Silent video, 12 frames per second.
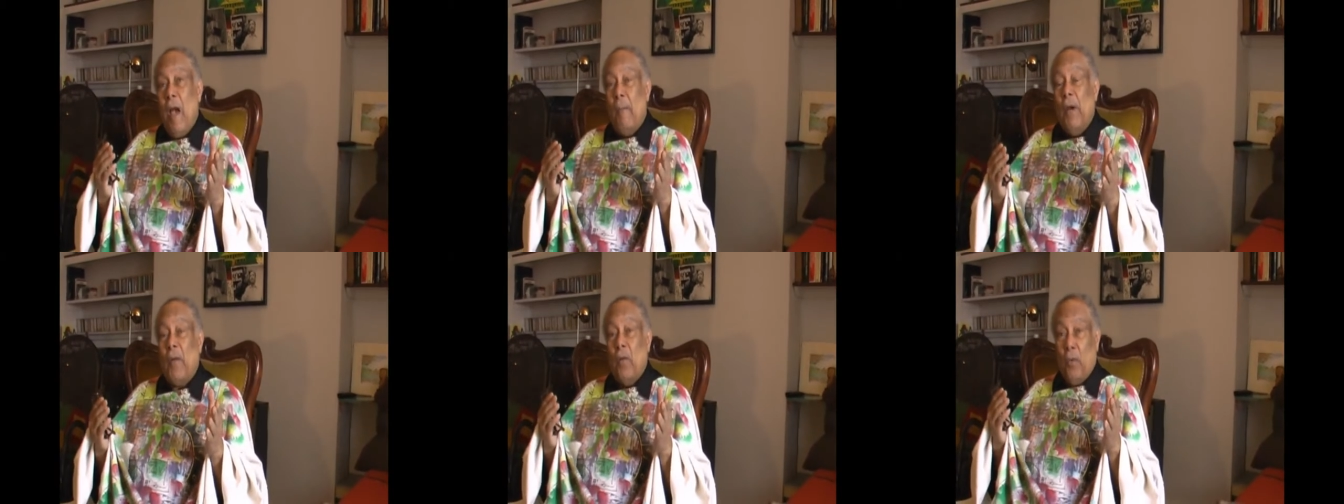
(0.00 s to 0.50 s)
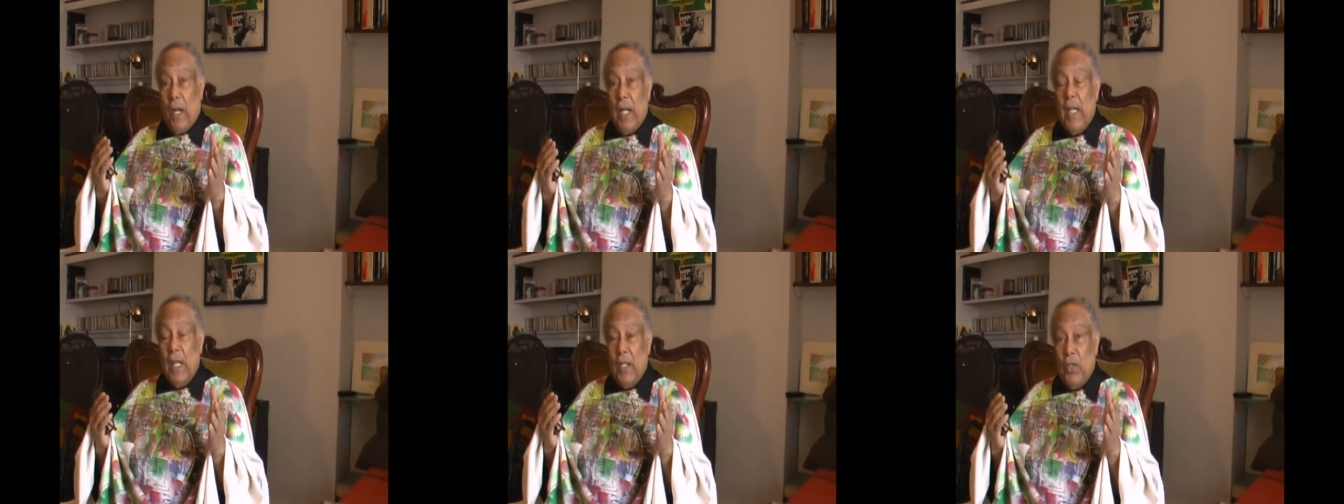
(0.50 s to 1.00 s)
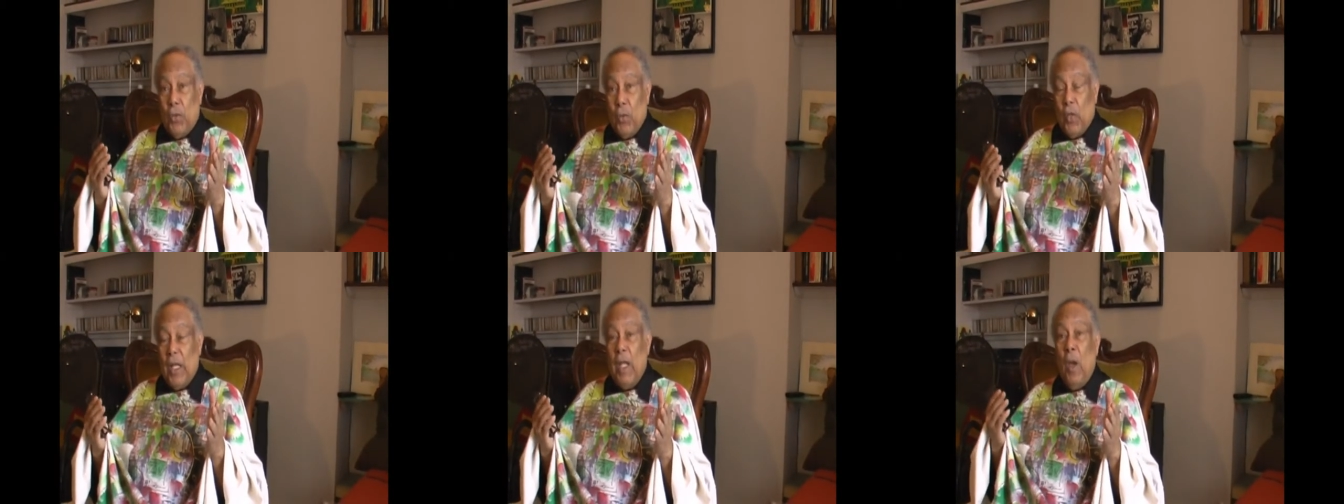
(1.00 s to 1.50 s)
But really and
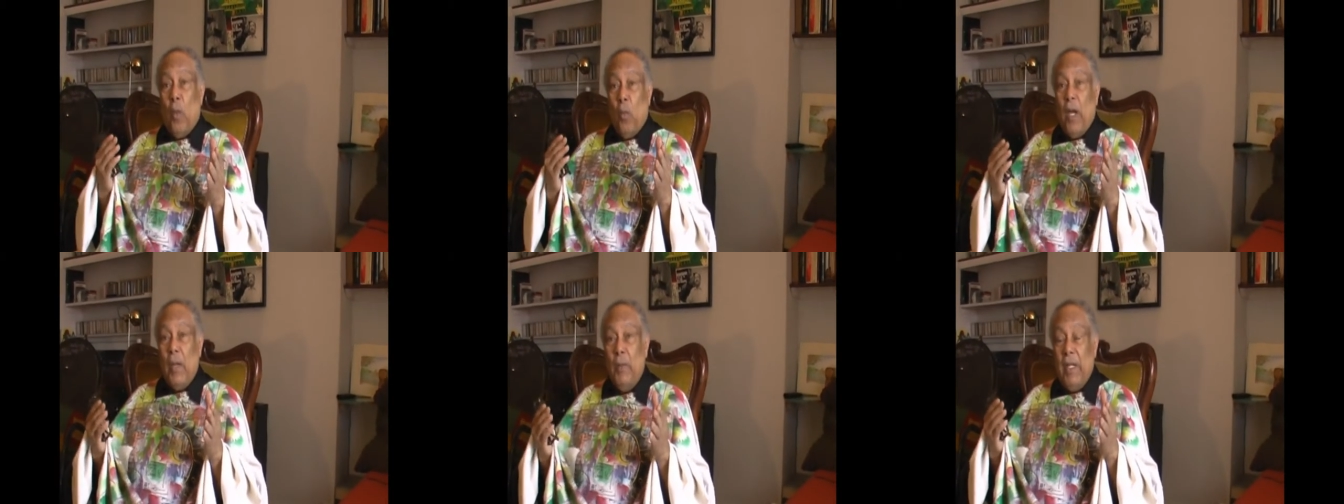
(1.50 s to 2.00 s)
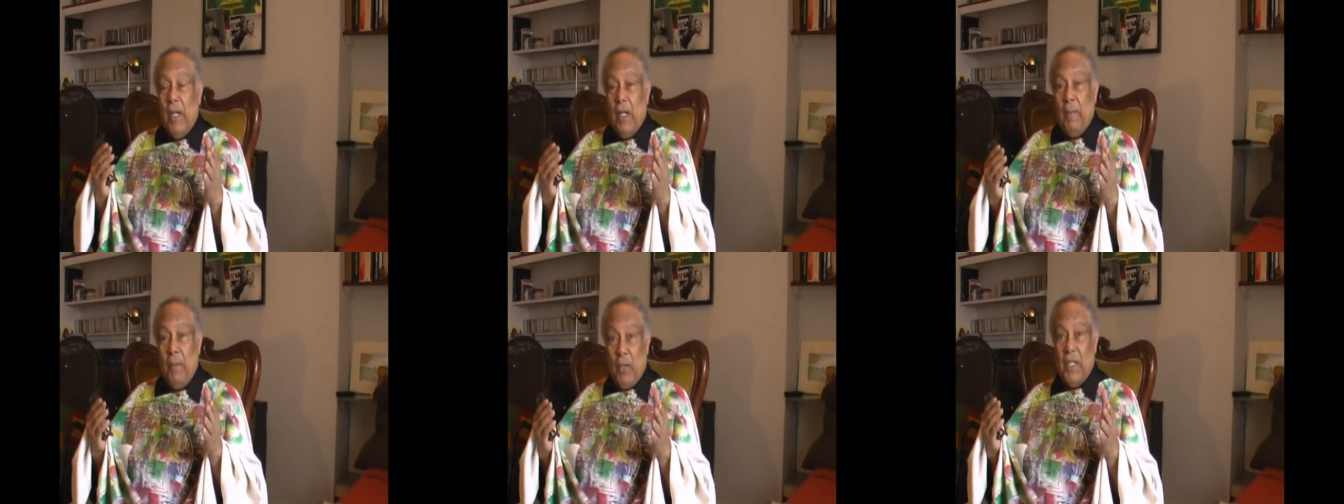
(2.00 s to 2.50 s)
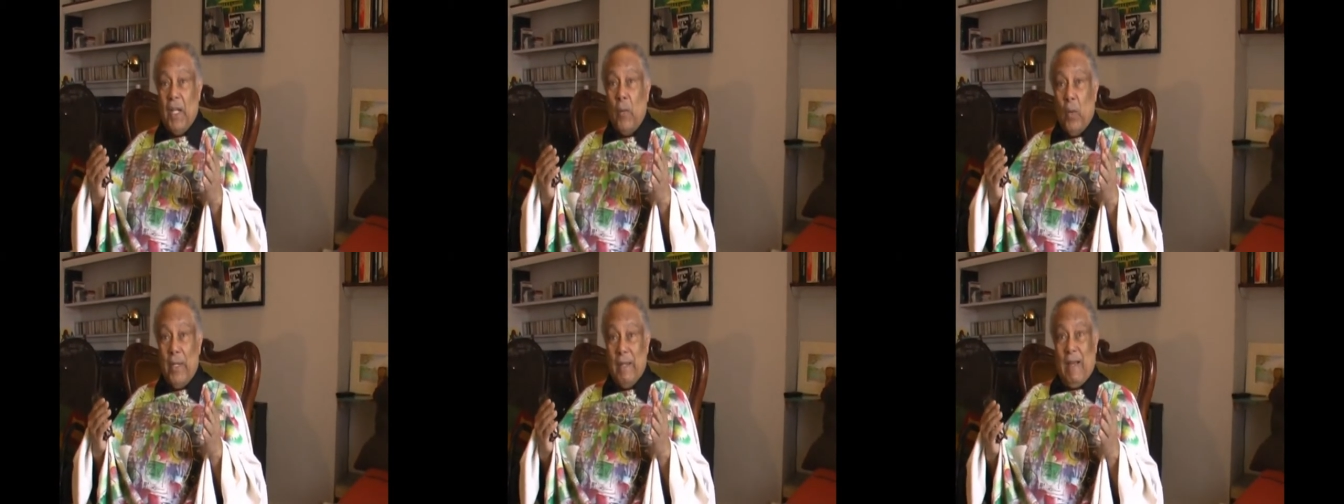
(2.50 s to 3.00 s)
truly, when we heard music,
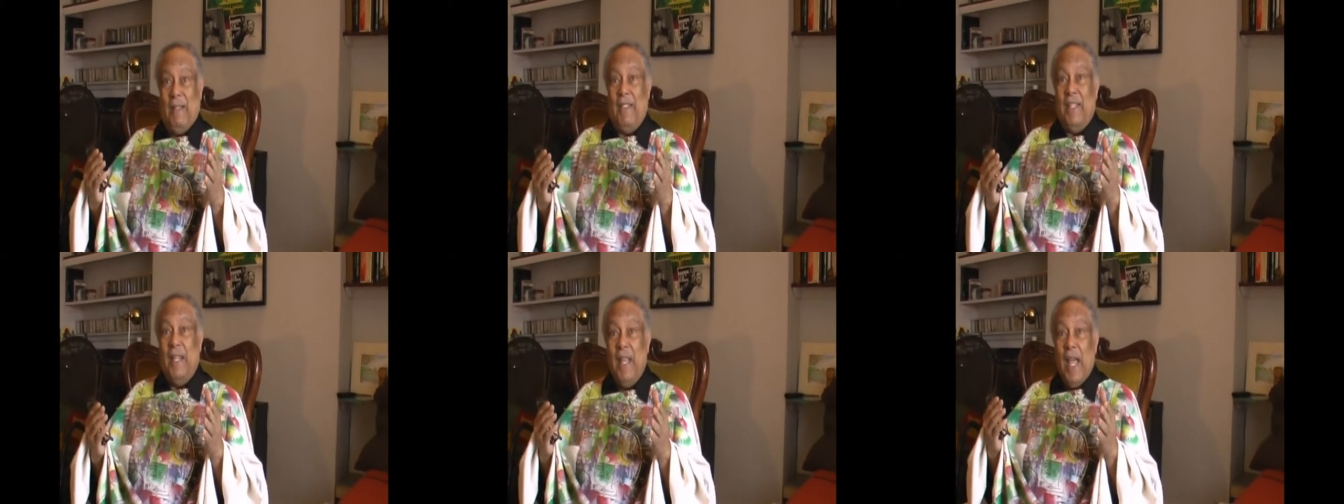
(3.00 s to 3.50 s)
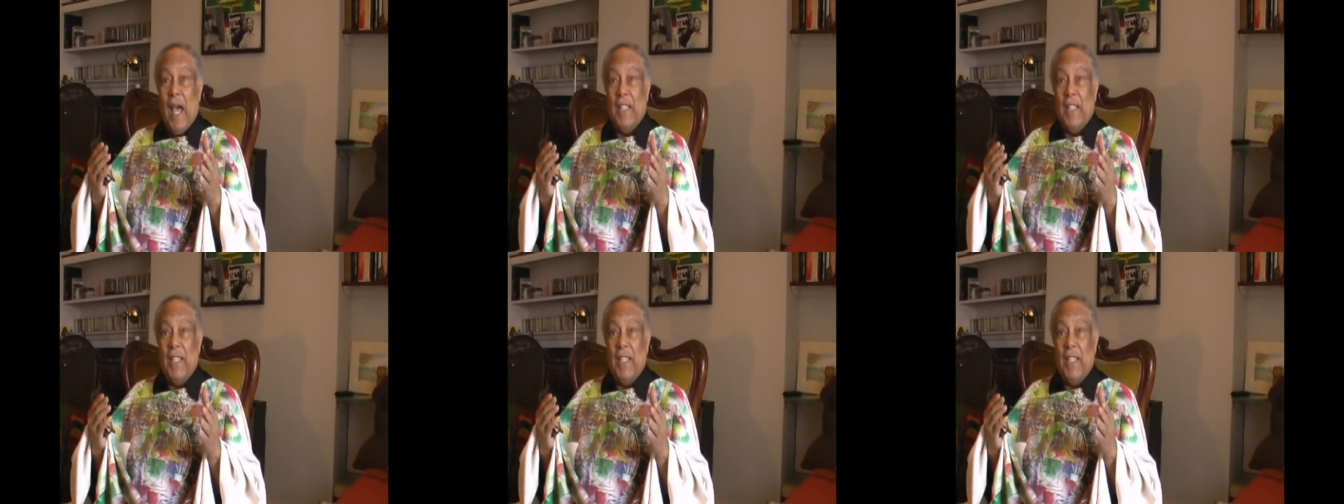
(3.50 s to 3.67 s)
we danced.